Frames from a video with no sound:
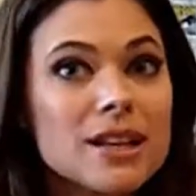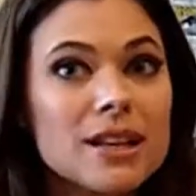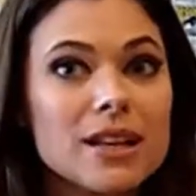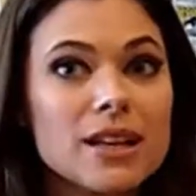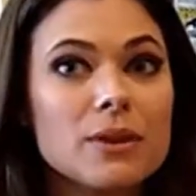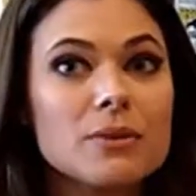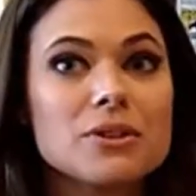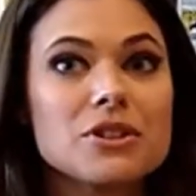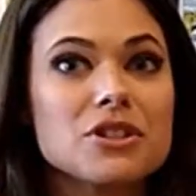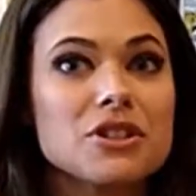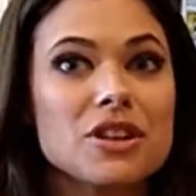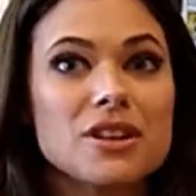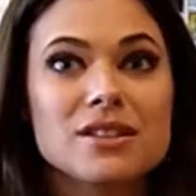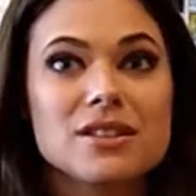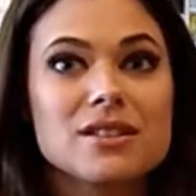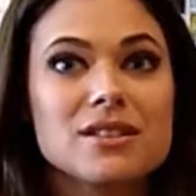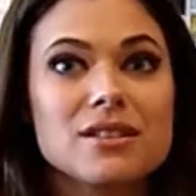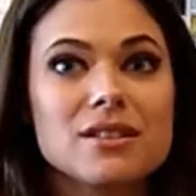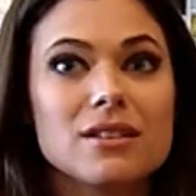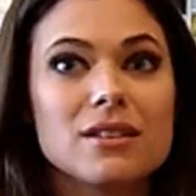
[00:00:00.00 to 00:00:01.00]
He was
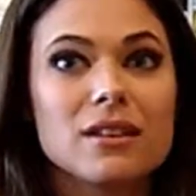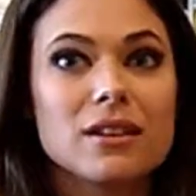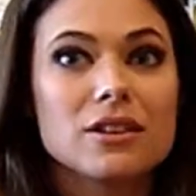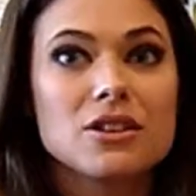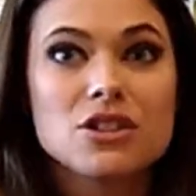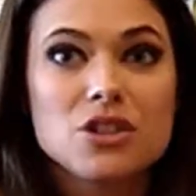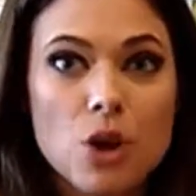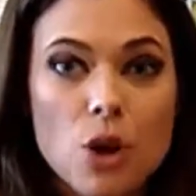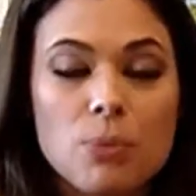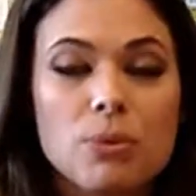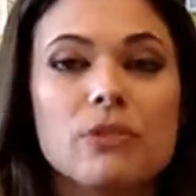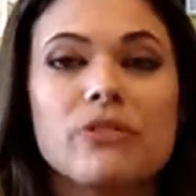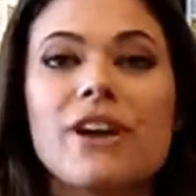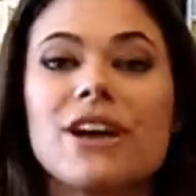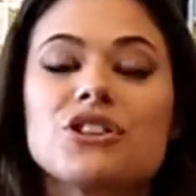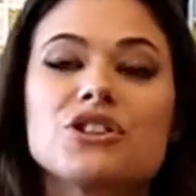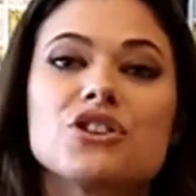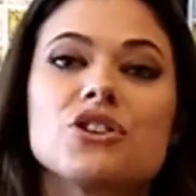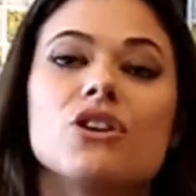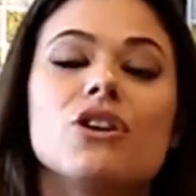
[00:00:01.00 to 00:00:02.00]
just so
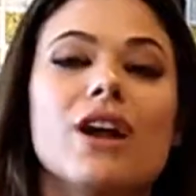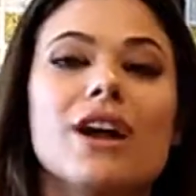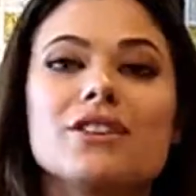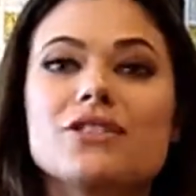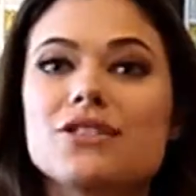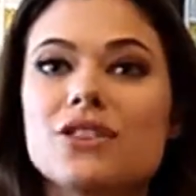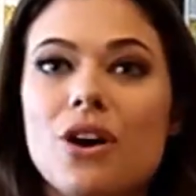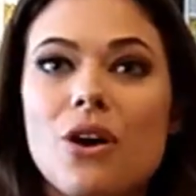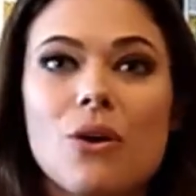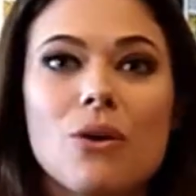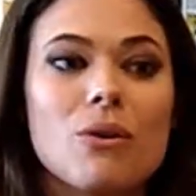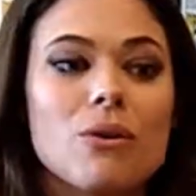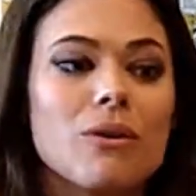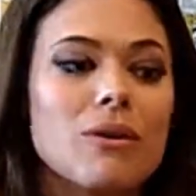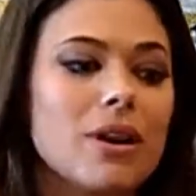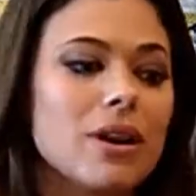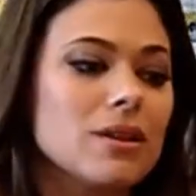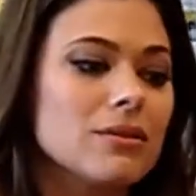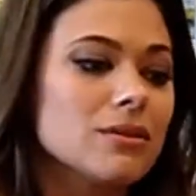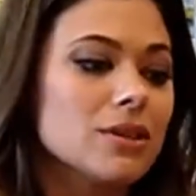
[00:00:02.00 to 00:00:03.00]
professional and
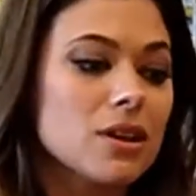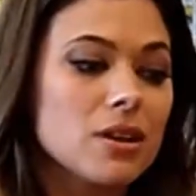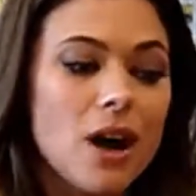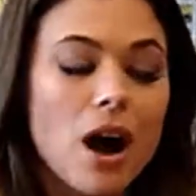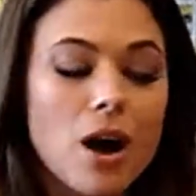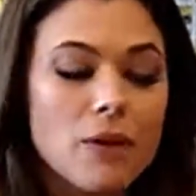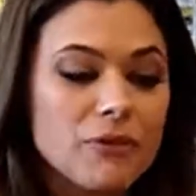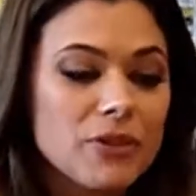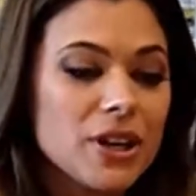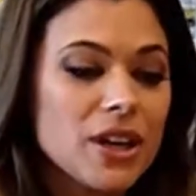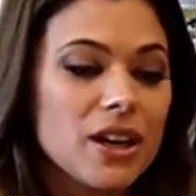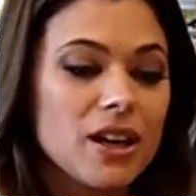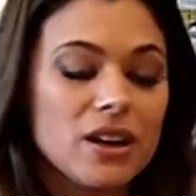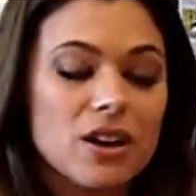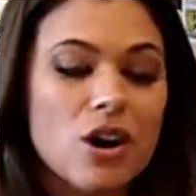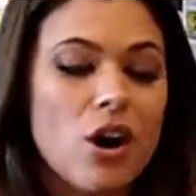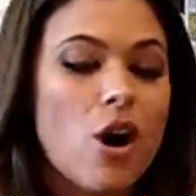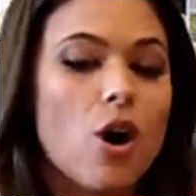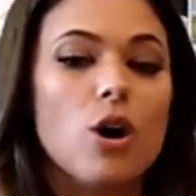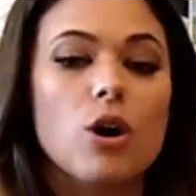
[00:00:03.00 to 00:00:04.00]
so confident
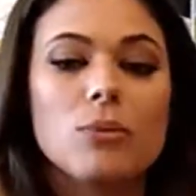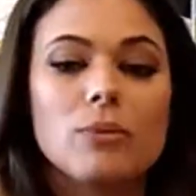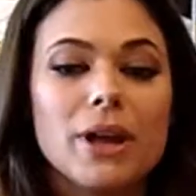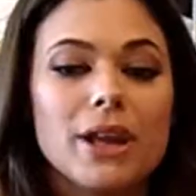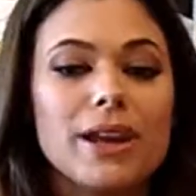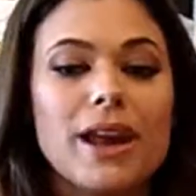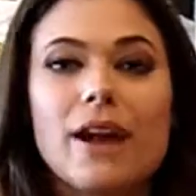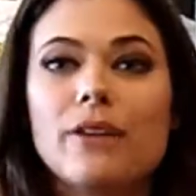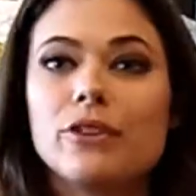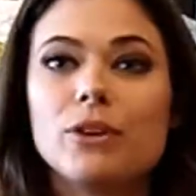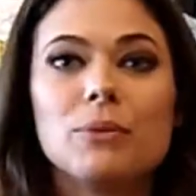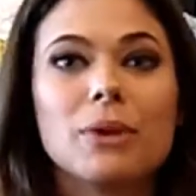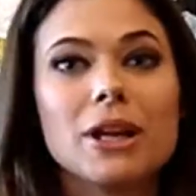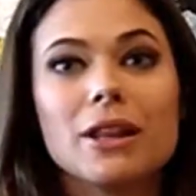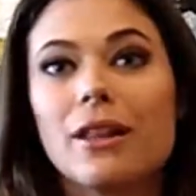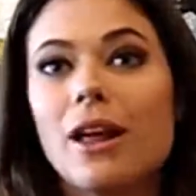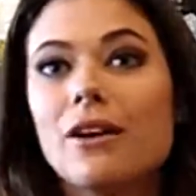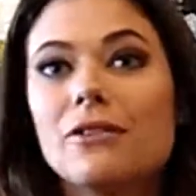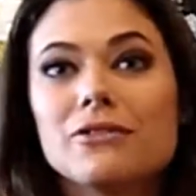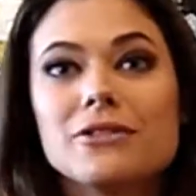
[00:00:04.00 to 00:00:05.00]
and calm, and
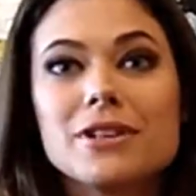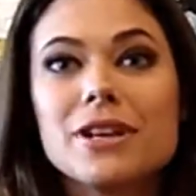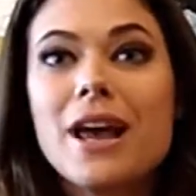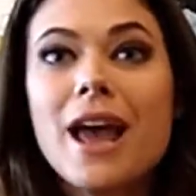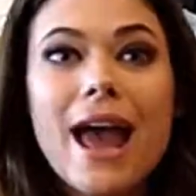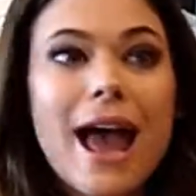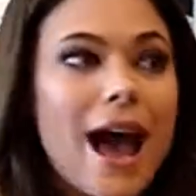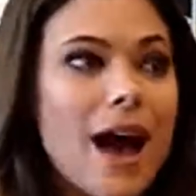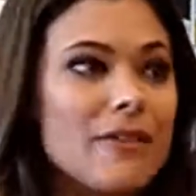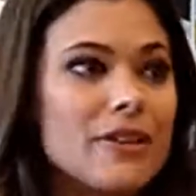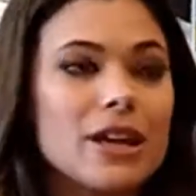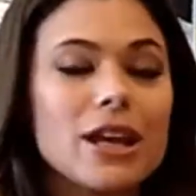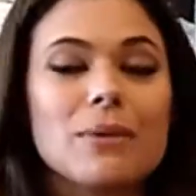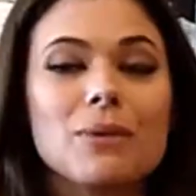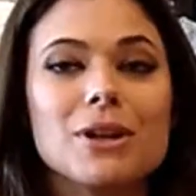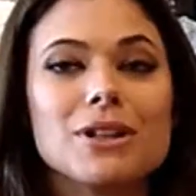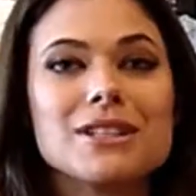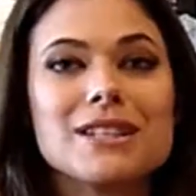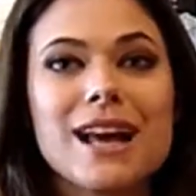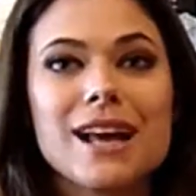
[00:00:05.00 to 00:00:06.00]
everybody loved having
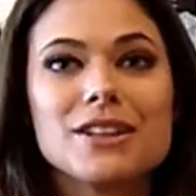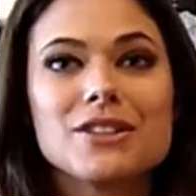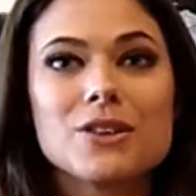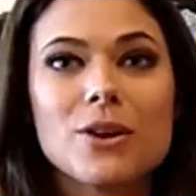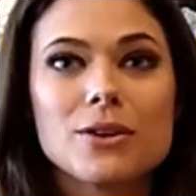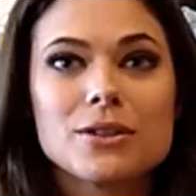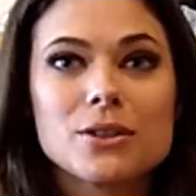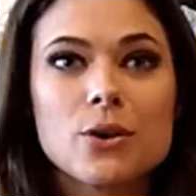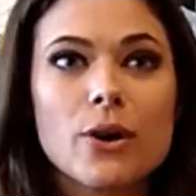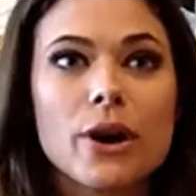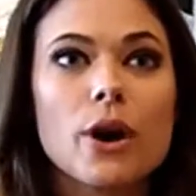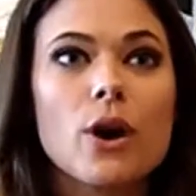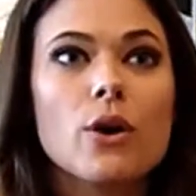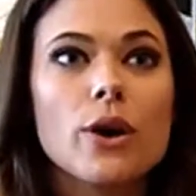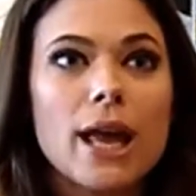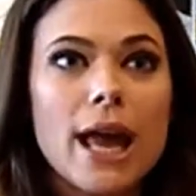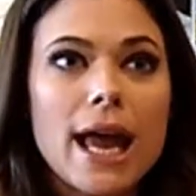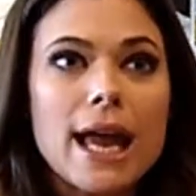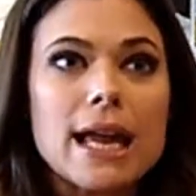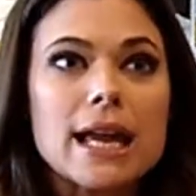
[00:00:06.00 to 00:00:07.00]
him on set. So I was going,
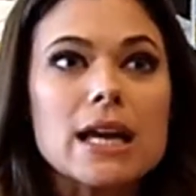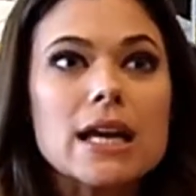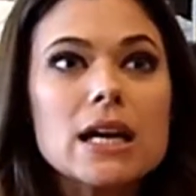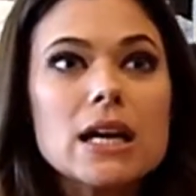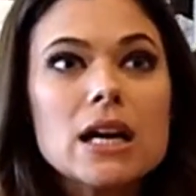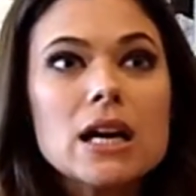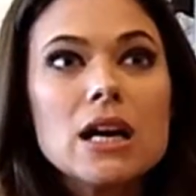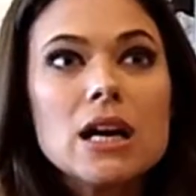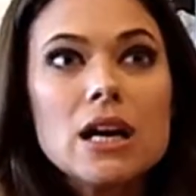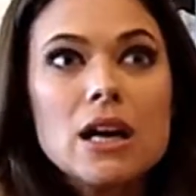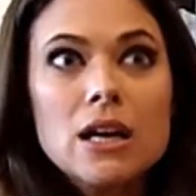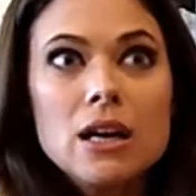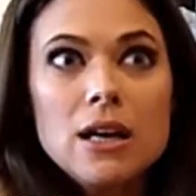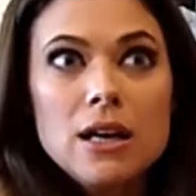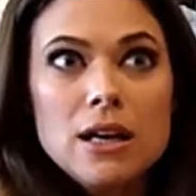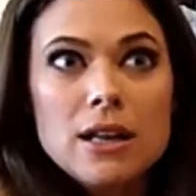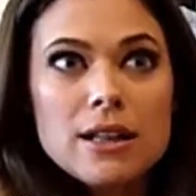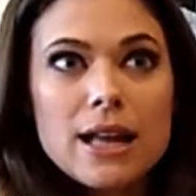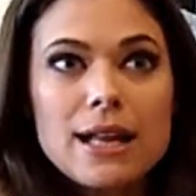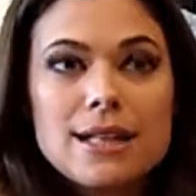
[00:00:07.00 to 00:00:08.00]
okay,
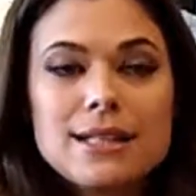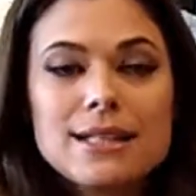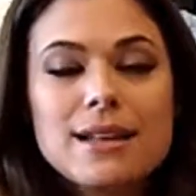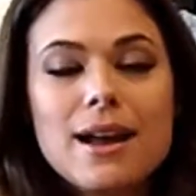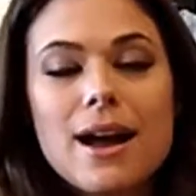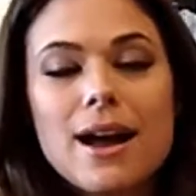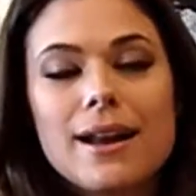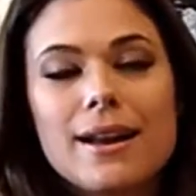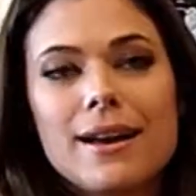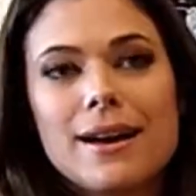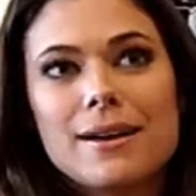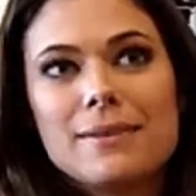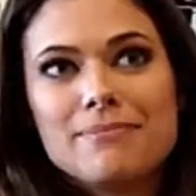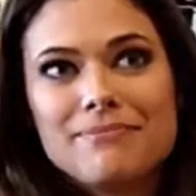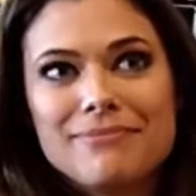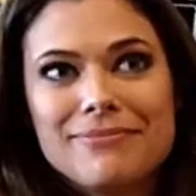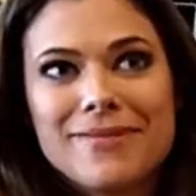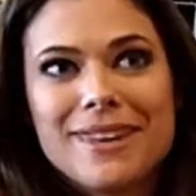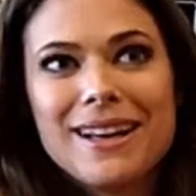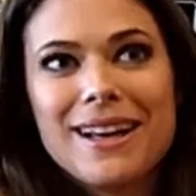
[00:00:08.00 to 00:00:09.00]
that's not
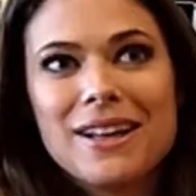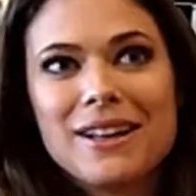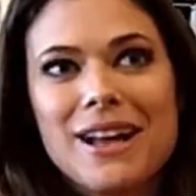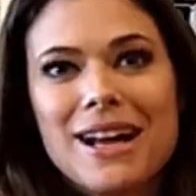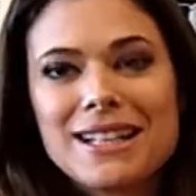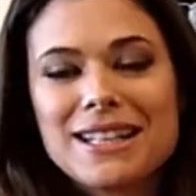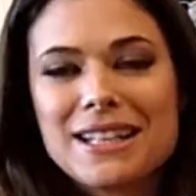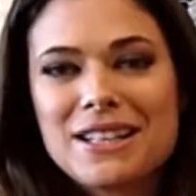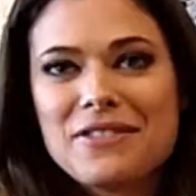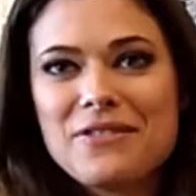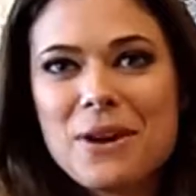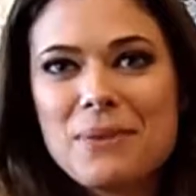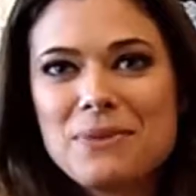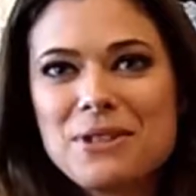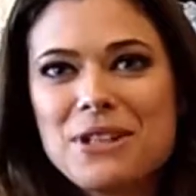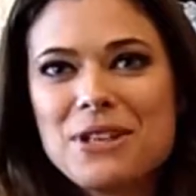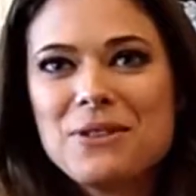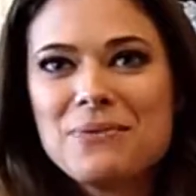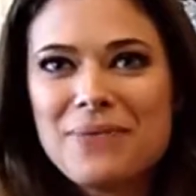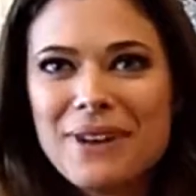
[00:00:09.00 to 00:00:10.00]
a lot to live up
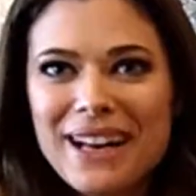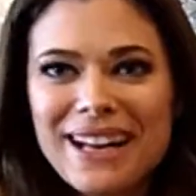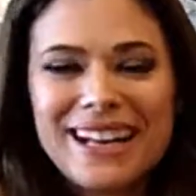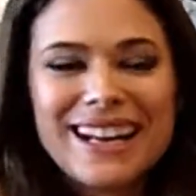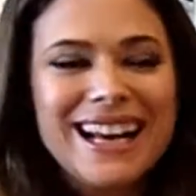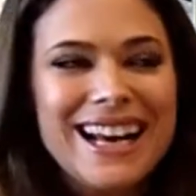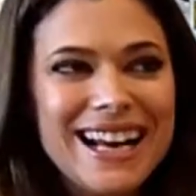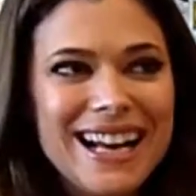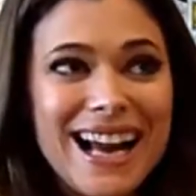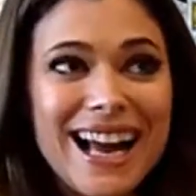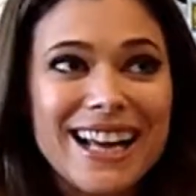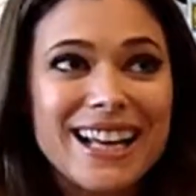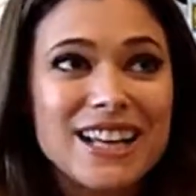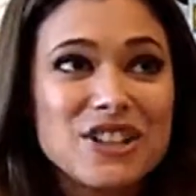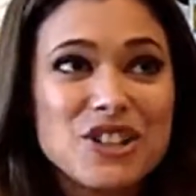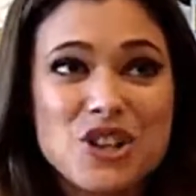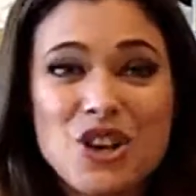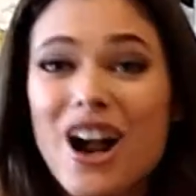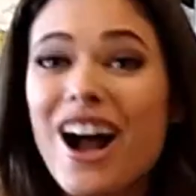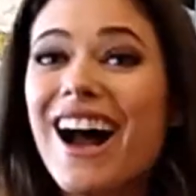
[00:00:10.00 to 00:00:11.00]
to, but I
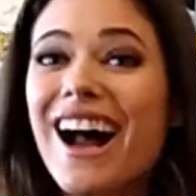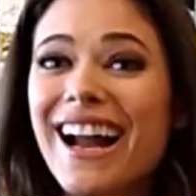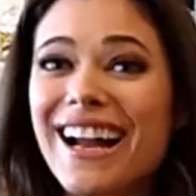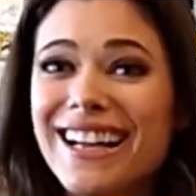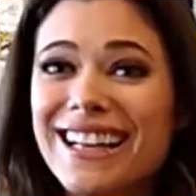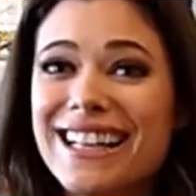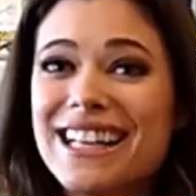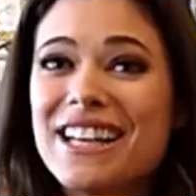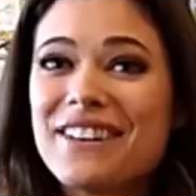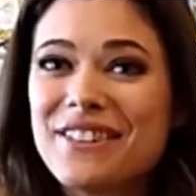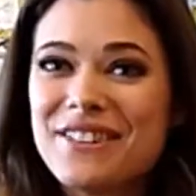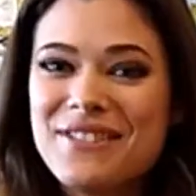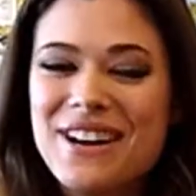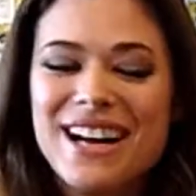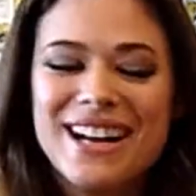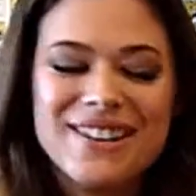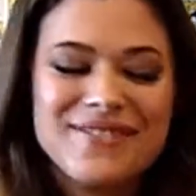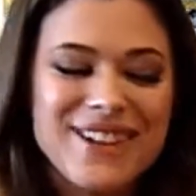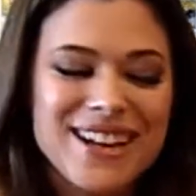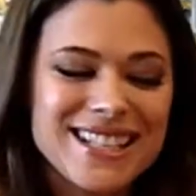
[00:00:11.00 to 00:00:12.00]
can try. I can give it
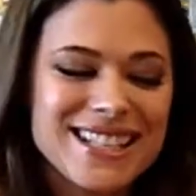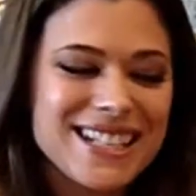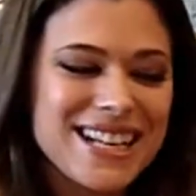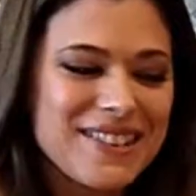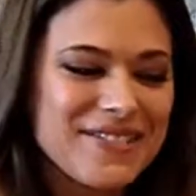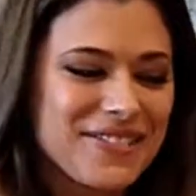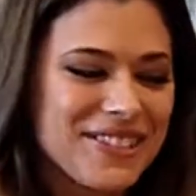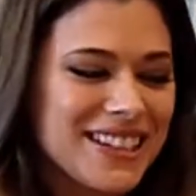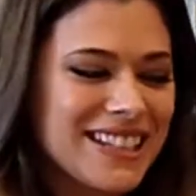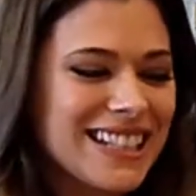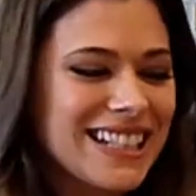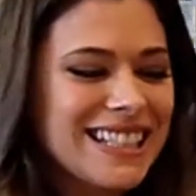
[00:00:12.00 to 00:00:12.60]
my best effort.